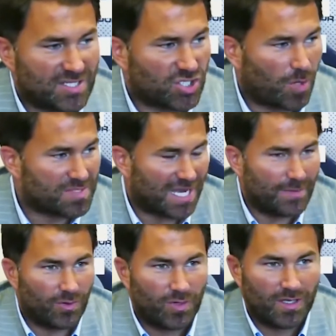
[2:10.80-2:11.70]
at the top
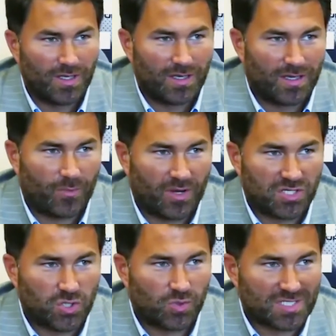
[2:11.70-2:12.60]
table, we're going
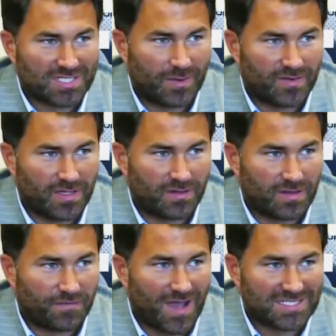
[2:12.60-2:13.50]
to talk to some of the
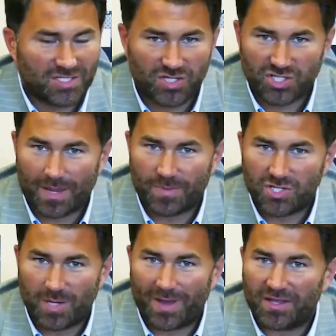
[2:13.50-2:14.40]
fighters on the
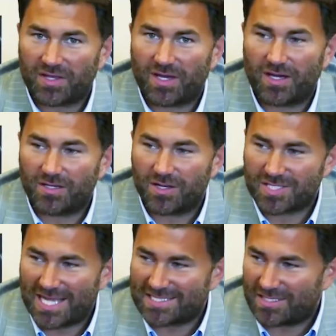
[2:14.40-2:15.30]
championship undercard on
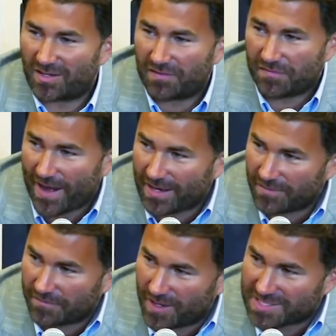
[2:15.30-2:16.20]
Saturday night. Frank,
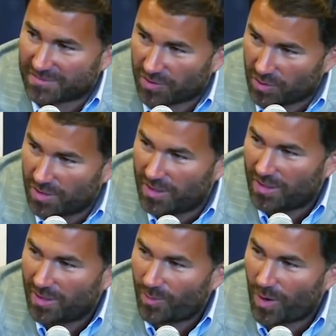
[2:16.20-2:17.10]
first of all,
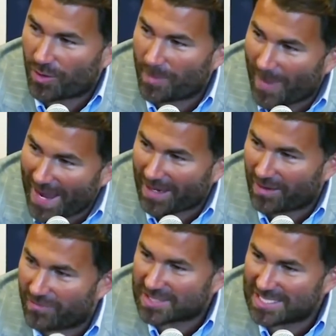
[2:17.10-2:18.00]
welcome back.
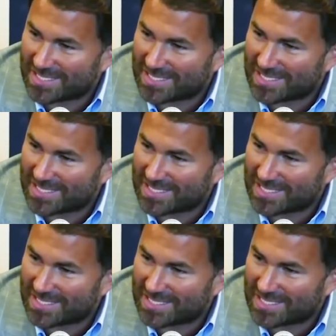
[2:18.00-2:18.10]
Obviously,